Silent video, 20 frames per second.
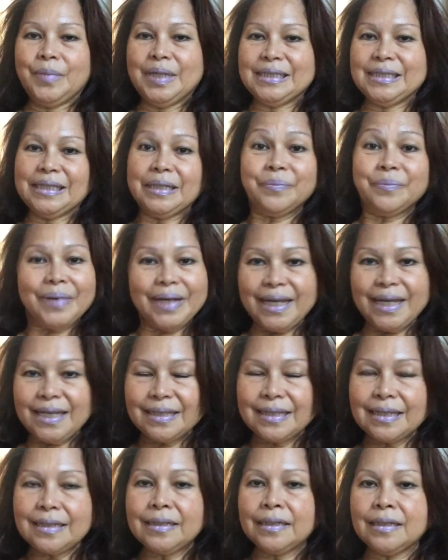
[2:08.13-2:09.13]
busy a
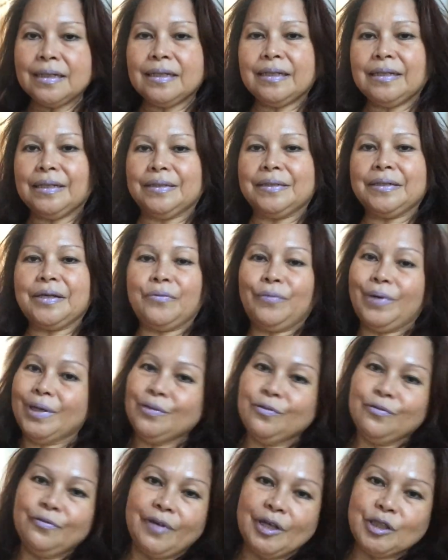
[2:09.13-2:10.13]
bit.
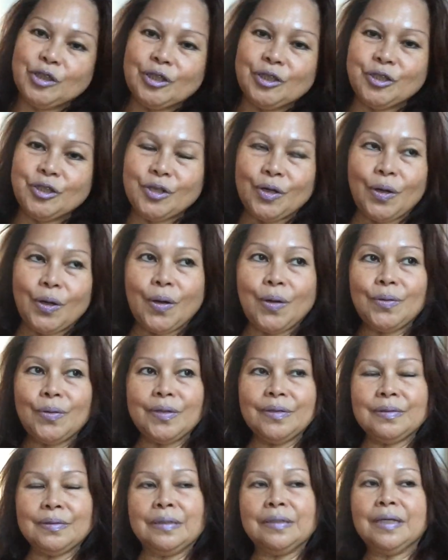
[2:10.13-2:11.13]
Went to fashion
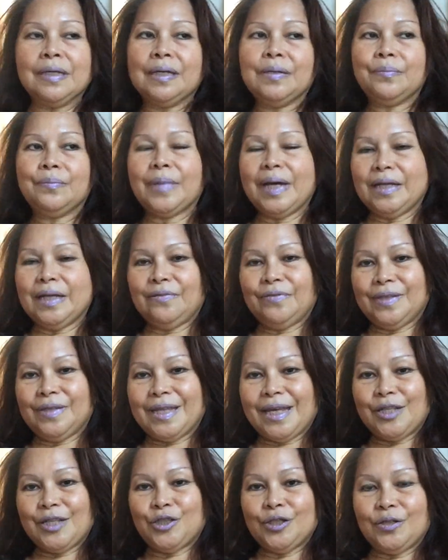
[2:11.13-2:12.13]
show by
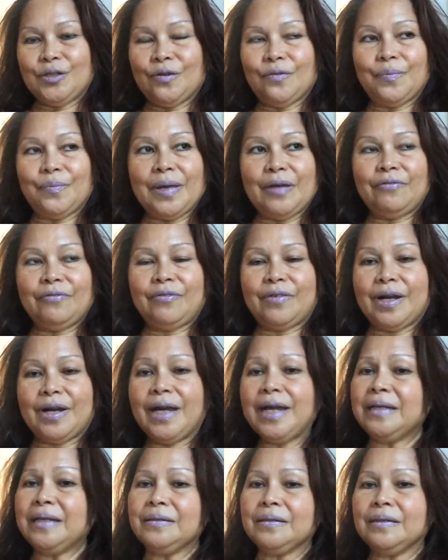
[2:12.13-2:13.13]
invitation of my
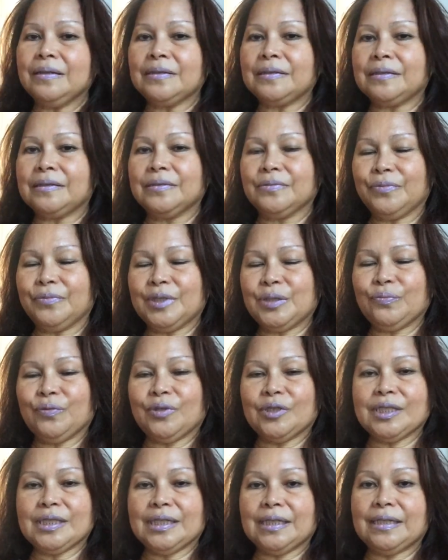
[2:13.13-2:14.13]
friend, which
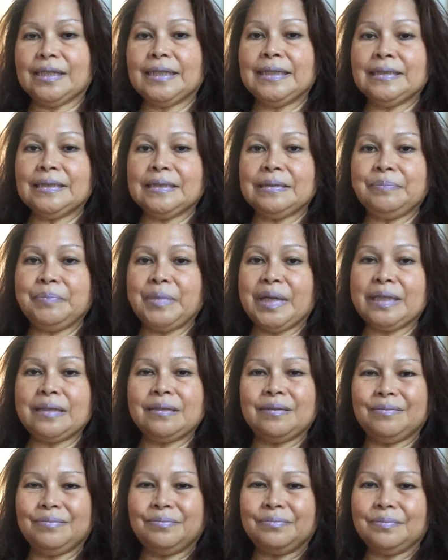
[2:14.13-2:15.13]
was an
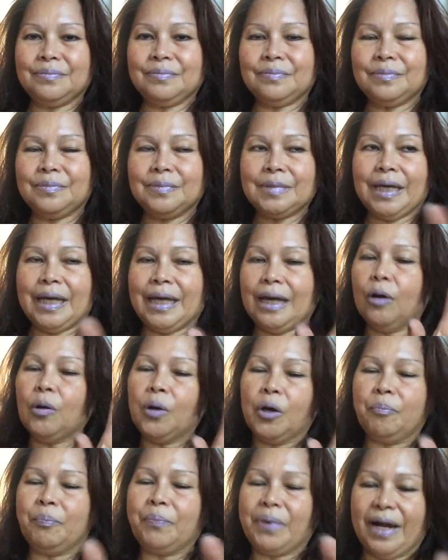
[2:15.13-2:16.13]
intimate
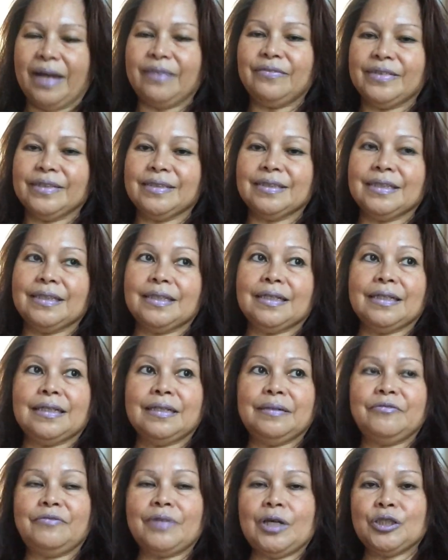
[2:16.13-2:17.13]
or private
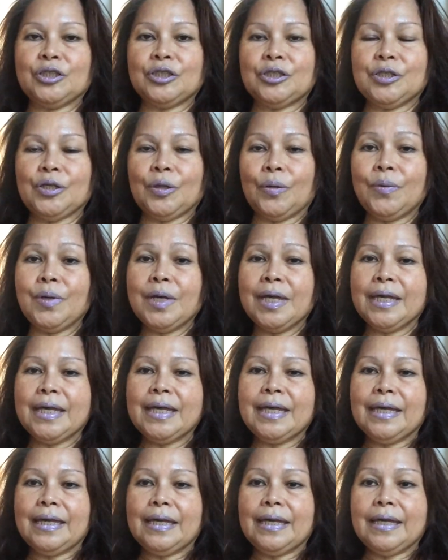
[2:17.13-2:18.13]
fashion show.
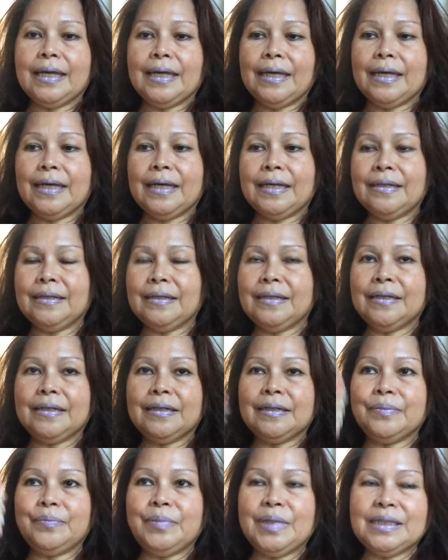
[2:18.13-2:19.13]
And
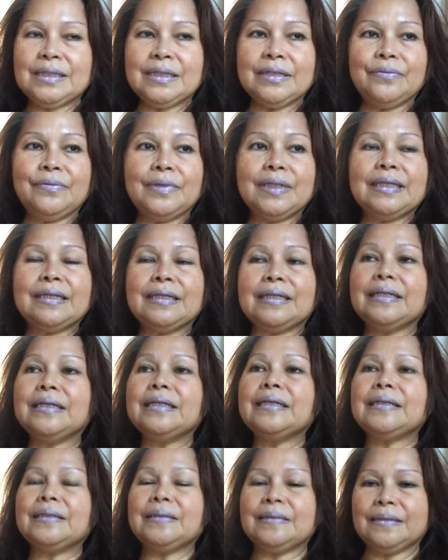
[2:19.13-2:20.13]
busy with
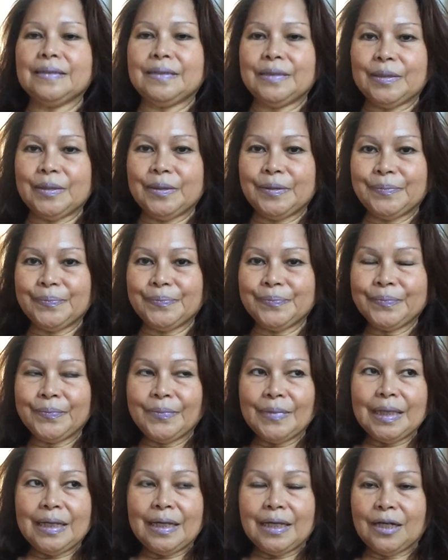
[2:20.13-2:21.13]
the
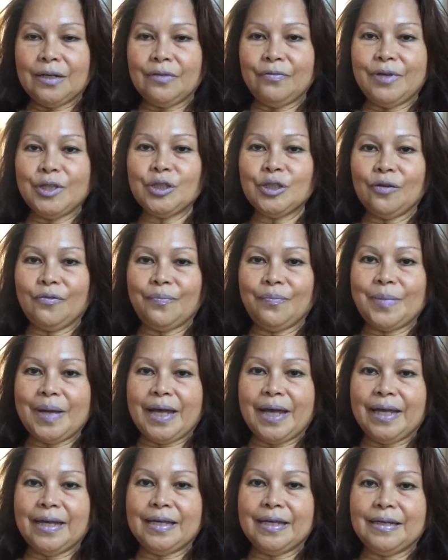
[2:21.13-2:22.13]
renovation of
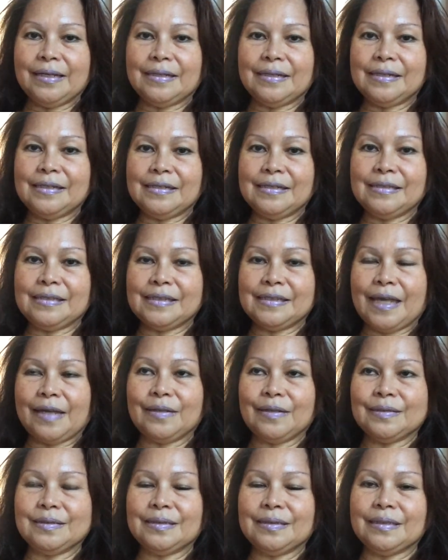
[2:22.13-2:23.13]
my
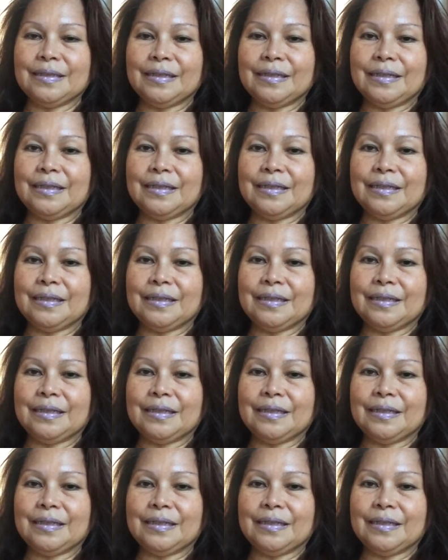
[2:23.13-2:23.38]
second